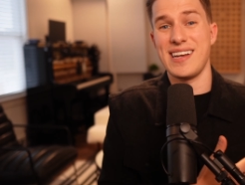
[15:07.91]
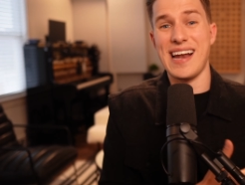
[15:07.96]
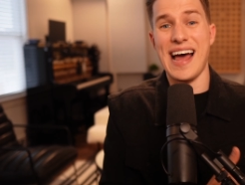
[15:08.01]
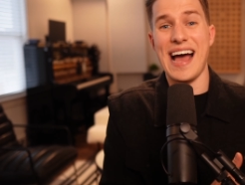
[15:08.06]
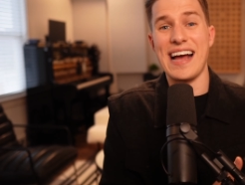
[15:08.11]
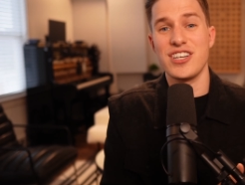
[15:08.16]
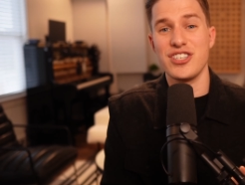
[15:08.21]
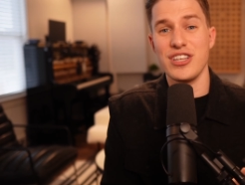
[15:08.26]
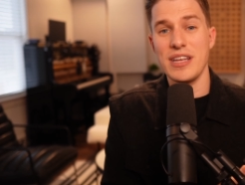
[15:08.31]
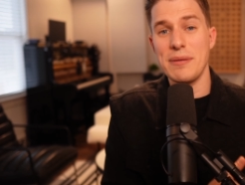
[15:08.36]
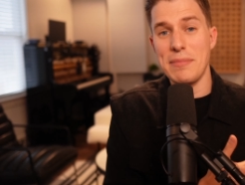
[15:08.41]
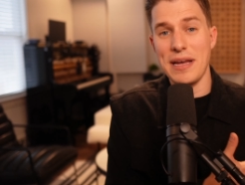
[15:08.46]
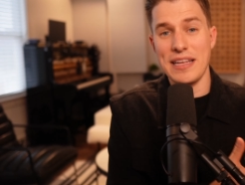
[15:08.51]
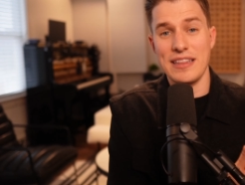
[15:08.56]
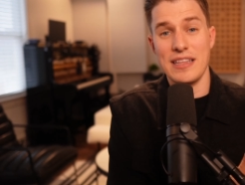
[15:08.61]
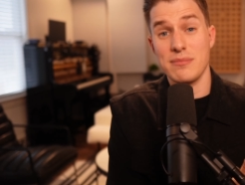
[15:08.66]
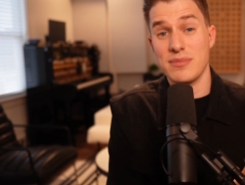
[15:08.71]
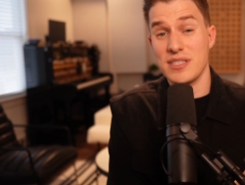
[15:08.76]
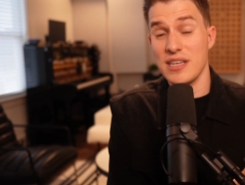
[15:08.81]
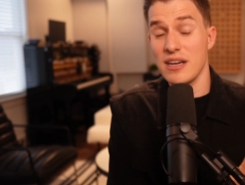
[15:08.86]
that actually make
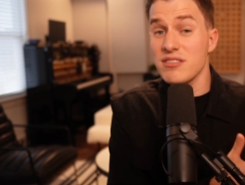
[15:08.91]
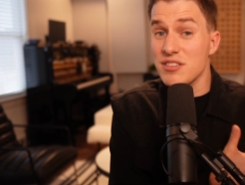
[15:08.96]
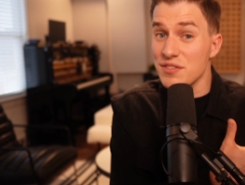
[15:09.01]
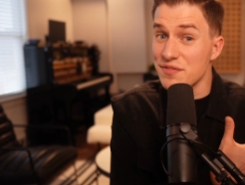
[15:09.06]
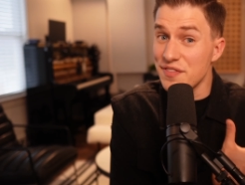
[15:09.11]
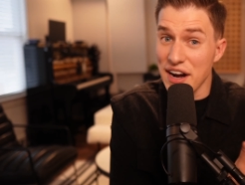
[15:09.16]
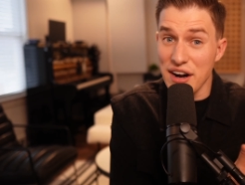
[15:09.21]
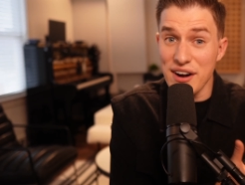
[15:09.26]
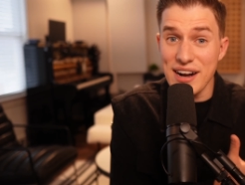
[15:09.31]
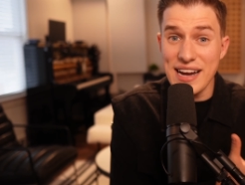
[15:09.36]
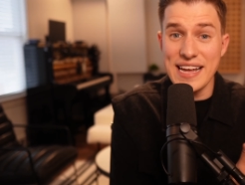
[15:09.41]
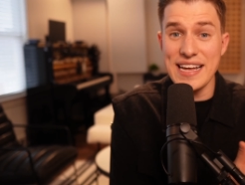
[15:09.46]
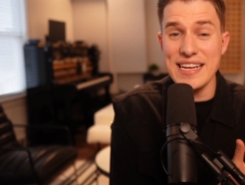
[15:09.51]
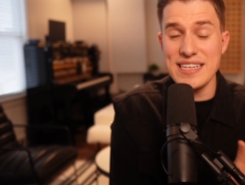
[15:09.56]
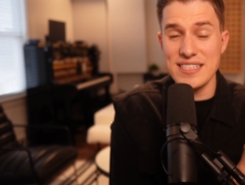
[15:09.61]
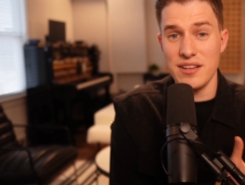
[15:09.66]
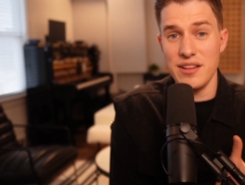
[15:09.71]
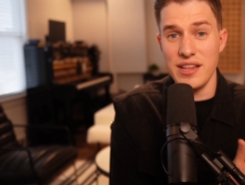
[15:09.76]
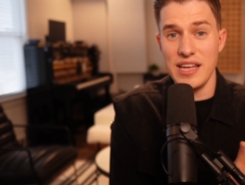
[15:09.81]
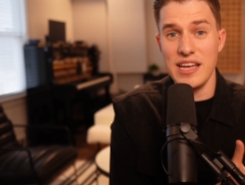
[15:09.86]
themselves very
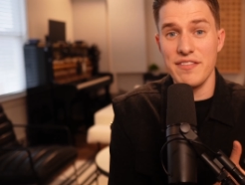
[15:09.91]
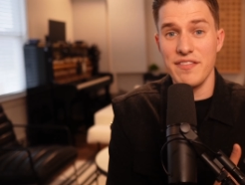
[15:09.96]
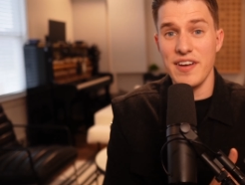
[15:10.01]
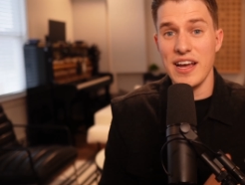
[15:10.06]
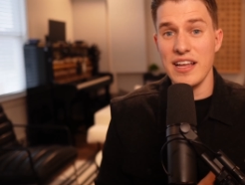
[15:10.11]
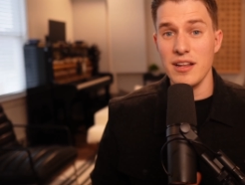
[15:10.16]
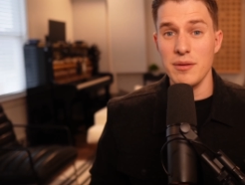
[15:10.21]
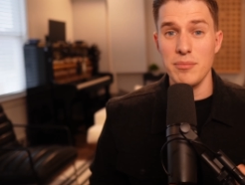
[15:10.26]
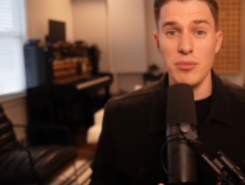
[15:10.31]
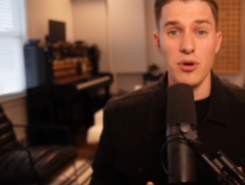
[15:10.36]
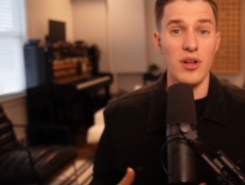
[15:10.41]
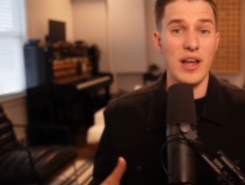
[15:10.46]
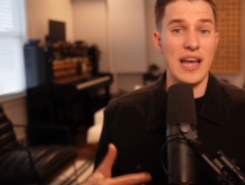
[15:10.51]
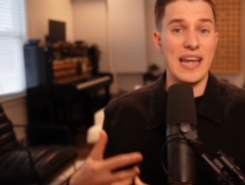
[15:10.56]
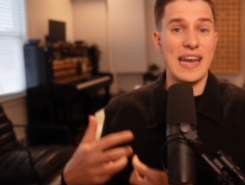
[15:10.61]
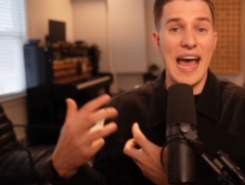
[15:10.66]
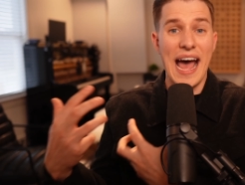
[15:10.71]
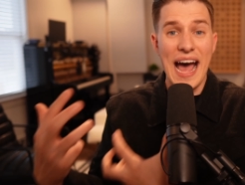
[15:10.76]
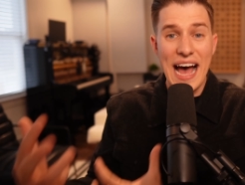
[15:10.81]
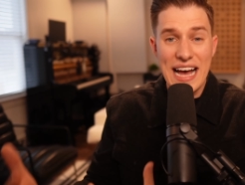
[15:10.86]
easily available
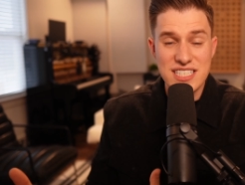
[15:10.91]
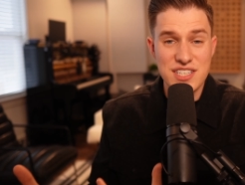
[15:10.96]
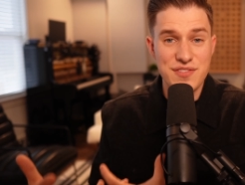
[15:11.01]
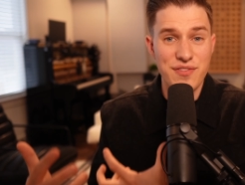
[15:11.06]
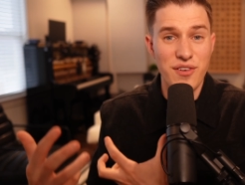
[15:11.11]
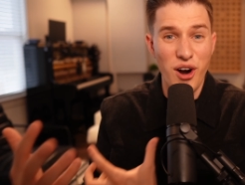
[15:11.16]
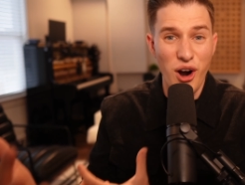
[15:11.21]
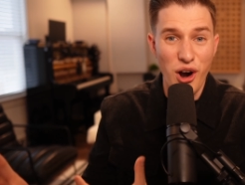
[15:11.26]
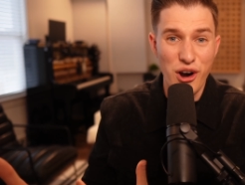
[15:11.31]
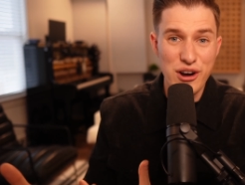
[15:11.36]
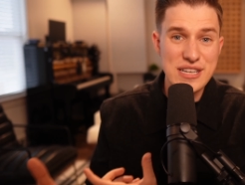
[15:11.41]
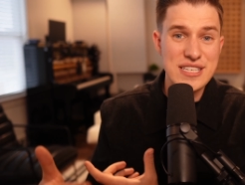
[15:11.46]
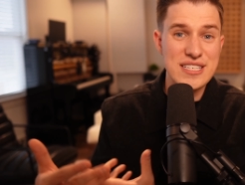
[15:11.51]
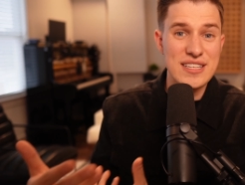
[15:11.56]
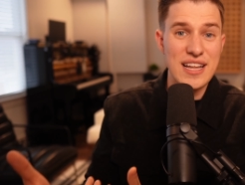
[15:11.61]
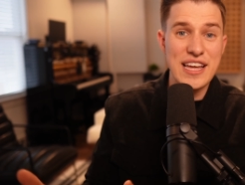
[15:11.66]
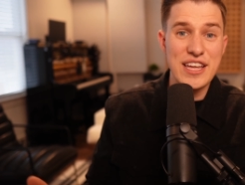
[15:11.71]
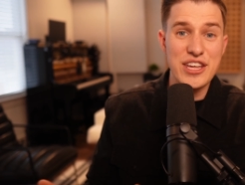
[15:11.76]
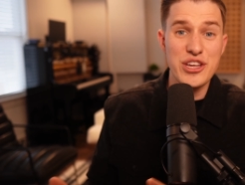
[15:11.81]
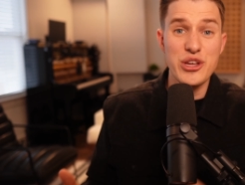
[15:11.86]
and ask for artists
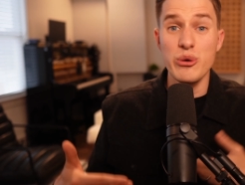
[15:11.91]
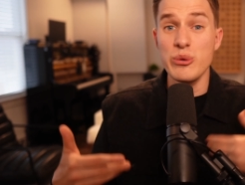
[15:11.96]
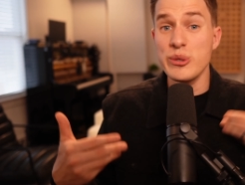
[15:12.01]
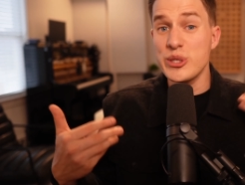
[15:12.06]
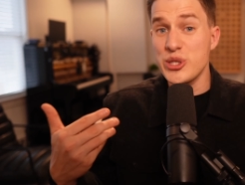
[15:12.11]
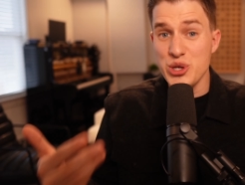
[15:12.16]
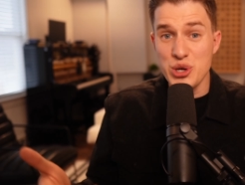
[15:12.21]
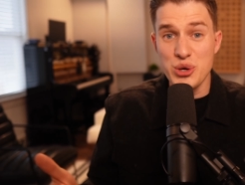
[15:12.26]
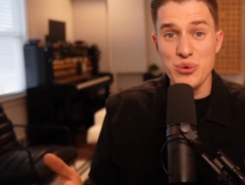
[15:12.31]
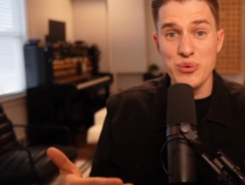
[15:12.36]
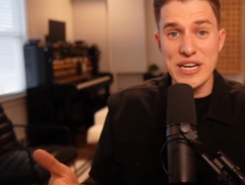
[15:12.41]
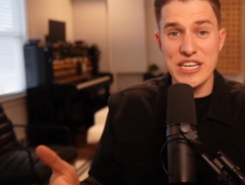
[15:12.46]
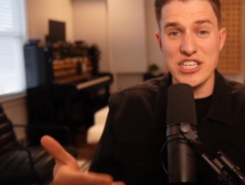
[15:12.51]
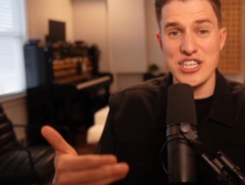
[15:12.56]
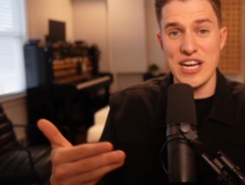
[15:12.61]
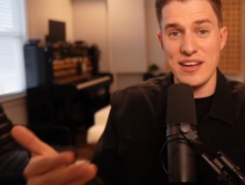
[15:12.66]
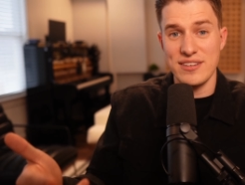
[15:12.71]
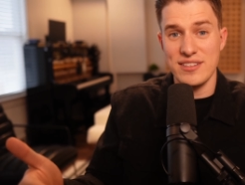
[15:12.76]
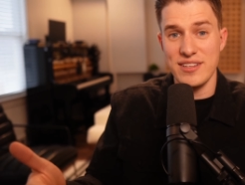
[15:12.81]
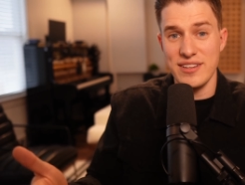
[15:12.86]
like you to reach
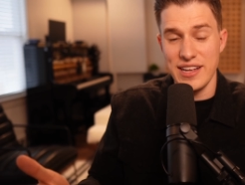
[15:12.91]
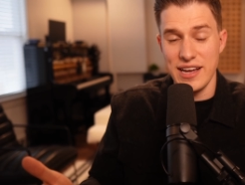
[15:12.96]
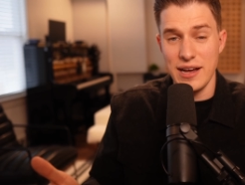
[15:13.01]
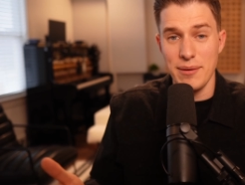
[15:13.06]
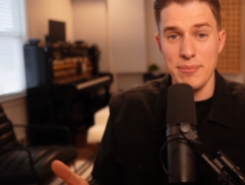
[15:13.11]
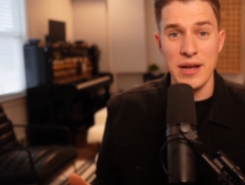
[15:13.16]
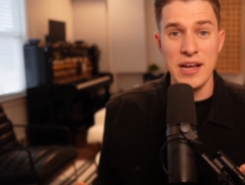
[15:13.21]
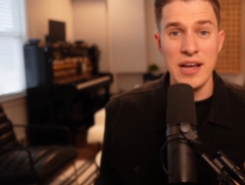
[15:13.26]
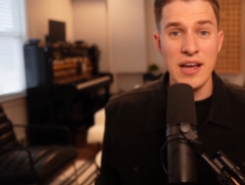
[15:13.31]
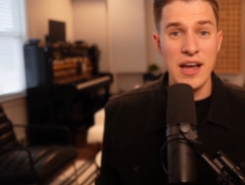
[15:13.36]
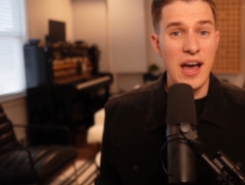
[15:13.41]
out to them.